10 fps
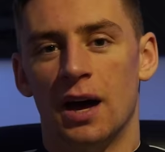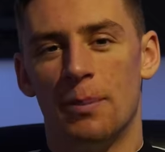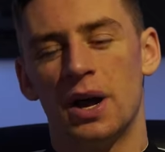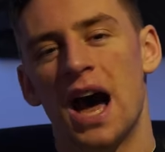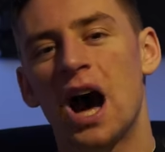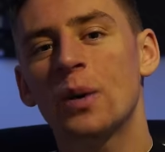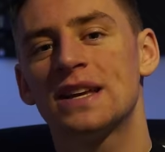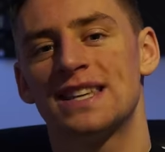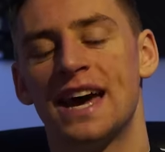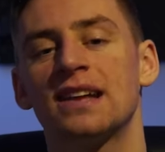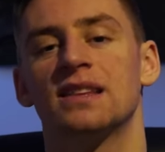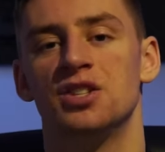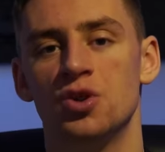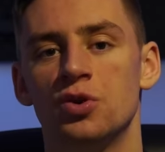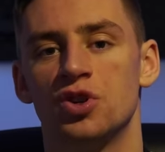But how exactly
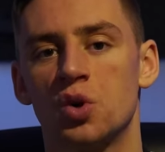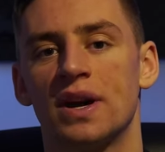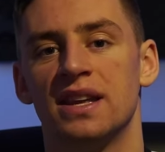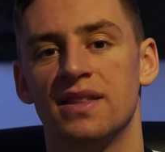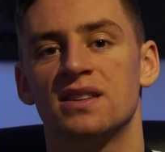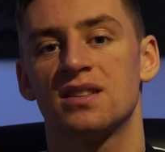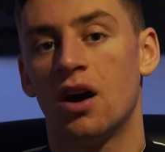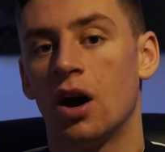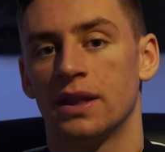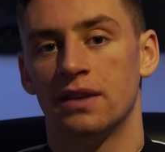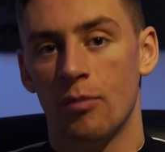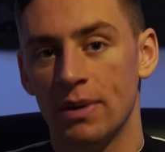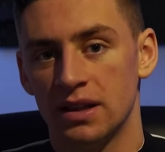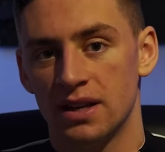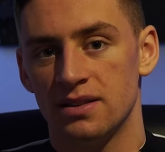do you train these cognitive
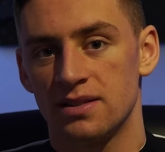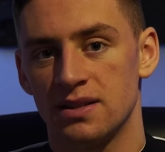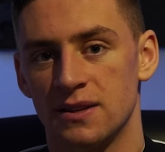abilities?